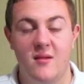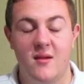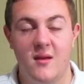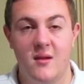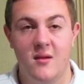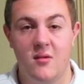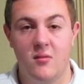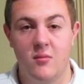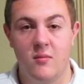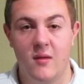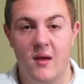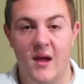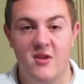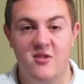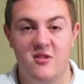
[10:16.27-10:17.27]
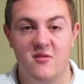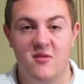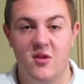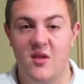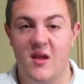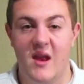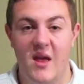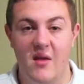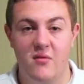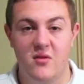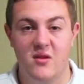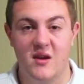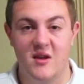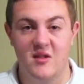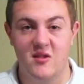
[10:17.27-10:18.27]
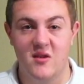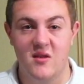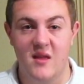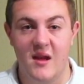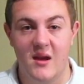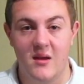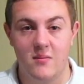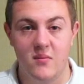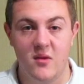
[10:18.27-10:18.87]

I just feel that advertising that,